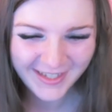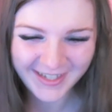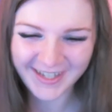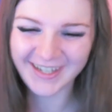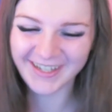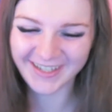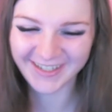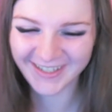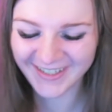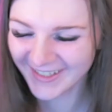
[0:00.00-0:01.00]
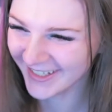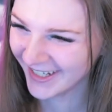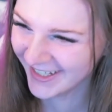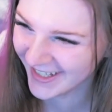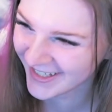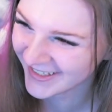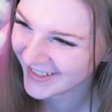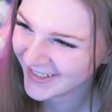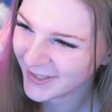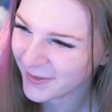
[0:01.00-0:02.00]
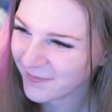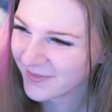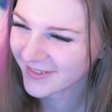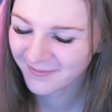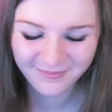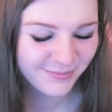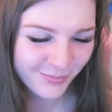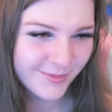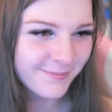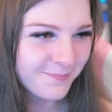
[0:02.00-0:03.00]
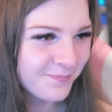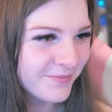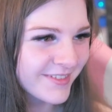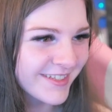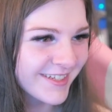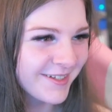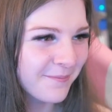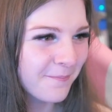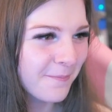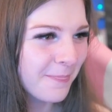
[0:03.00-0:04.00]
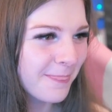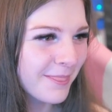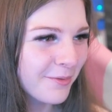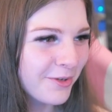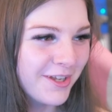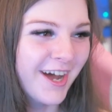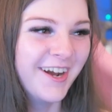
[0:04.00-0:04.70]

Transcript: I, uh, if you two collab, will you go up to Jay's level? No, no,